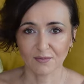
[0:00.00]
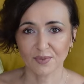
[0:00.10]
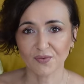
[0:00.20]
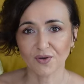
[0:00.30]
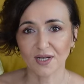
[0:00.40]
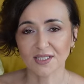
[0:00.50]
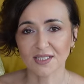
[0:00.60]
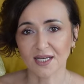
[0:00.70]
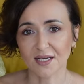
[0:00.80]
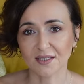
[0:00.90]
Before I
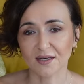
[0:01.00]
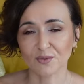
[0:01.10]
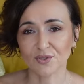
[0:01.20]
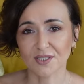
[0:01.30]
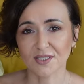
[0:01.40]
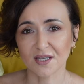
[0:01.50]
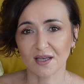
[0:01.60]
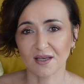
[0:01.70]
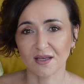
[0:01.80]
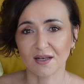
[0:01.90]
start, I would just
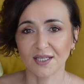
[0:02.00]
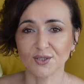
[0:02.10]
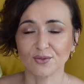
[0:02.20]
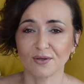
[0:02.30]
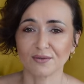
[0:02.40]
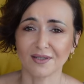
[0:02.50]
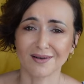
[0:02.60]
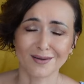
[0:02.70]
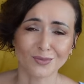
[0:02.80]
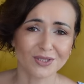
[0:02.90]
uh, let you know that
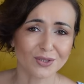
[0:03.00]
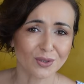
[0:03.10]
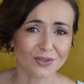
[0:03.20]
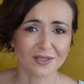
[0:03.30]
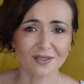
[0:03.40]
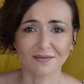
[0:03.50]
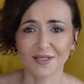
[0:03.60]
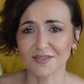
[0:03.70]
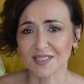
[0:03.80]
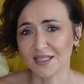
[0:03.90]
I'm not a doctor, I've
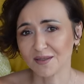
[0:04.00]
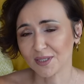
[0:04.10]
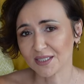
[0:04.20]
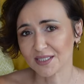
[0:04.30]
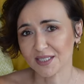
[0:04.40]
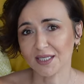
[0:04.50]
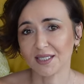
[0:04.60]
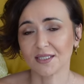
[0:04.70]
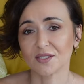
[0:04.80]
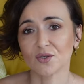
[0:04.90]
never studied
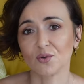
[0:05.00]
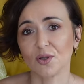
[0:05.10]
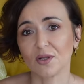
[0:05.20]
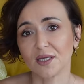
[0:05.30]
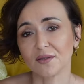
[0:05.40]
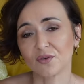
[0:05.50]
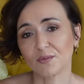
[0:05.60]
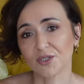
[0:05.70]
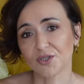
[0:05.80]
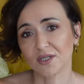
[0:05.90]
medicine, so all
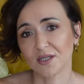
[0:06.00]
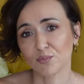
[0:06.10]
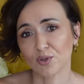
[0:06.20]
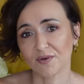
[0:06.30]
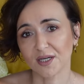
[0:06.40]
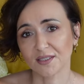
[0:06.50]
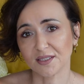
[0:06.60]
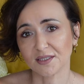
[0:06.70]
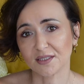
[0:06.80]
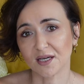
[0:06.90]
information here
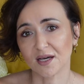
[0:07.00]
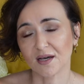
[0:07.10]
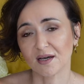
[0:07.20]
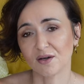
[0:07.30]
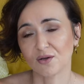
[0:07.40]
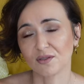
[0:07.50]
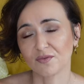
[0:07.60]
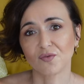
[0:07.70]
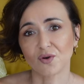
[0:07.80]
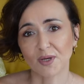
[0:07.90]
provided are only
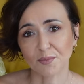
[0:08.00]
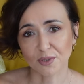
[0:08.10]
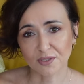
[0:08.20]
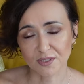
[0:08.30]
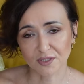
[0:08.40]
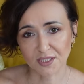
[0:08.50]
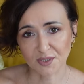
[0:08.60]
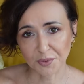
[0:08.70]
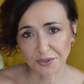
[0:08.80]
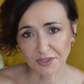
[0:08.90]
from my personal
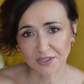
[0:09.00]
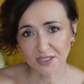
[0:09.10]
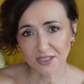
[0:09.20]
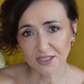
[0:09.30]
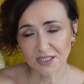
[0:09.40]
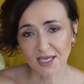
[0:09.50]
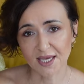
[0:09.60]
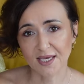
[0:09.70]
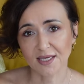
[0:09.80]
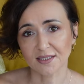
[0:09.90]
experiences
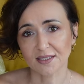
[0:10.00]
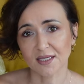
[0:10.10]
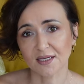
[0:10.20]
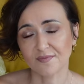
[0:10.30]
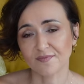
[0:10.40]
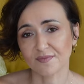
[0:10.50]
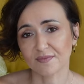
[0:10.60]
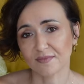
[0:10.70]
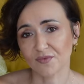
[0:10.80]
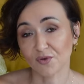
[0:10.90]
and um,
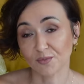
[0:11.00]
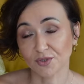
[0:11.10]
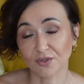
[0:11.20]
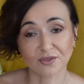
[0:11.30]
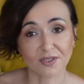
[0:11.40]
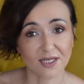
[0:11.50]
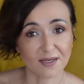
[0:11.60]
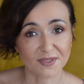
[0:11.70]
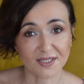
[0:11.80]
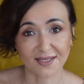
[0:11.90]
from the doctor that
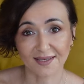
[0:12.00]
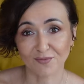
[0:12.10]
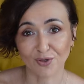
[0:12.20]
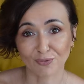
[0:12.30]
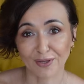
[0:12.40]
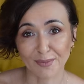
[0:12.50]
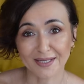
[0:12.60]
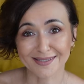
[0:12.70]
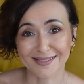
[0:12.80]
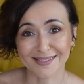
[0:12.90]
I'm seeing every three
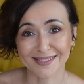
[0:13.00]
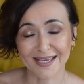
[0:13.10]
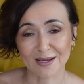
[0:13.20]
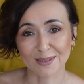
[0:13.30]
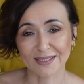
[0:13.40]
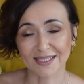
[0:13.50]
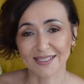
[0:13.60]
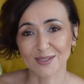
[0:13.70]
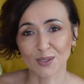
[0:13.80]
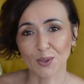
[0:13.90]
months currently.
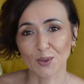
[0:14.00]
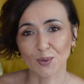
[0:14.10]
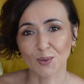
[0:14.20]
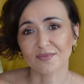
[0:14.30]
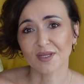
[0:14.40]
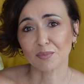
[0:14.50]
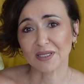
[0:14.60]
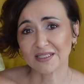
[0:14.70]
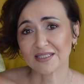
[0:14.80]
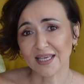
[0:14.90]
So
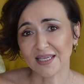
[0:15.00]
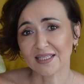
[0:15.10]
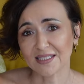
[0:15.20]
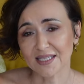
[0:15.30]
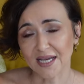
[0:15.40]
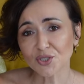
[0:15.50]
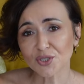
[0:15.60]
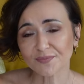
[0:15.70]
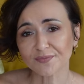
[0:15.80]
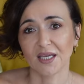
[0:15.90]
please take it as such.
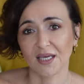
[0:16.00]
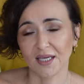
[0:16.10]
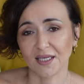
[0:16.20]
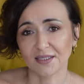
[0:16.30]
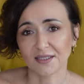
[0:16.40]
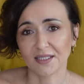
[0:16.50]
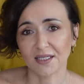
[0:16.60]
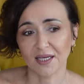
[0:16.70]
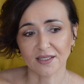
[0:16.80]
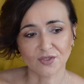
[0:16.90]
And
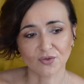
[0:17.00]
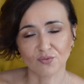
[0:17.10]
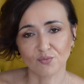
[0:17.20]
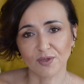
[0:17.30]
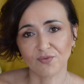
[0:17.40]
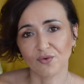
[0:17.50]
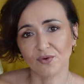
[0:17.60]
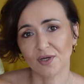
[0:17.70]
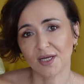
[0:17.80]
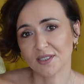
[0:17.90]
also,
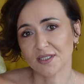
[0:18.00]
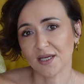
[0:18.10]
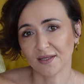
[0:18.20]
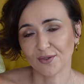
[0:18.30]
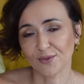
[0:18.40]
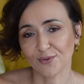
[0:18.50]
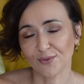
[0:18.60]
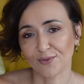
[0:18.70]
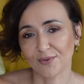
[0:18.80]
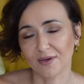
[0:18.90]
before I tell
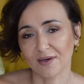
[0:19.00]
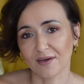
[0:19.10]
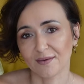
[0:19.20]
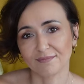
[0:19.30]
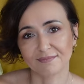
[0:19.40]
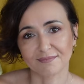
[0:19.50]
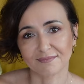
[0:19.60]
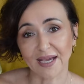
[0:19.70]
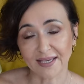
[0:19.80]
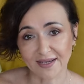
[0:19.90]
you uh,
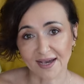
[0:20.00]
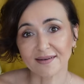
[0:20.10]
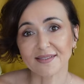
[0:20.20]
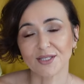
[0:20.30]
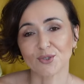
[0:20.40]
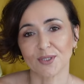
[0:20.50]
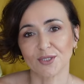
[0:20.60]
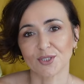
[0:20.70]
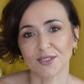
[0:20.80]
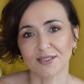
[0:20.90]
my current
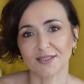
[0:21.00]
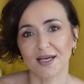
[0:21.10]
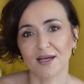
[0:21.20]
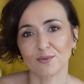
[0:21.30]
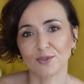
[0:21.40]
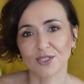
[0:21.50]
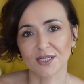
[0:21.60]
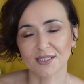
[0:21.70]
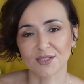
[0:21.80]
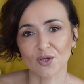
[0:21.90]
situation, I would
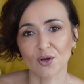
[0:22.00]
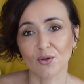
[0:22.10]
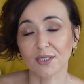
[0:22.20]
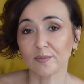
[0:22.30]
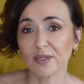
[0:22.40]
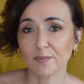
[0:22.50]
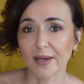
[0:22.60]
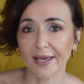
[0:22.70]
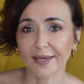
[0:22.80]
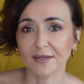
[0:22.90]
just go a little bit
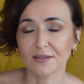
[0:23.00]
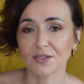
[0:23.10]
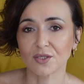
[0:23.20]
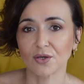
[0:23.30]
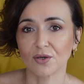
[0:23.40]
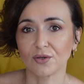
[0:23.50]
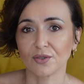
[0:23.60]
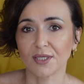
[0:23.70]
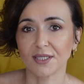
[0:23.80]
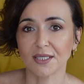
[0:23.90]
back so
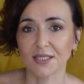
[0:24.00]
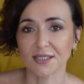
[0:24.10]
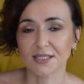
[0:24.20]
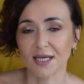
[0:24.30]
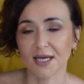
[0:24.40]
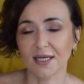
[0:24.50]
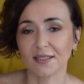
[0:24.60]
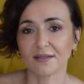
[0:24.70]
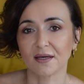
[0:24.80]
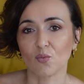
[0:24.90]
you get an
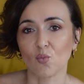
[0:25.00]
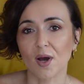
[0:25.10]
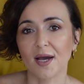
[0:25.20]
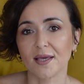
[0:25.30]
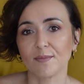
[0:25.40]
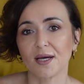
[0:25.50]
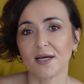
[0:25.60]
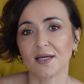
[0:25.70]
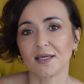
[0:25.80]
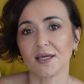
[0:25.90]
insight of why am
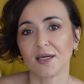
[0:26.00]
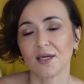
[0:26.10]
I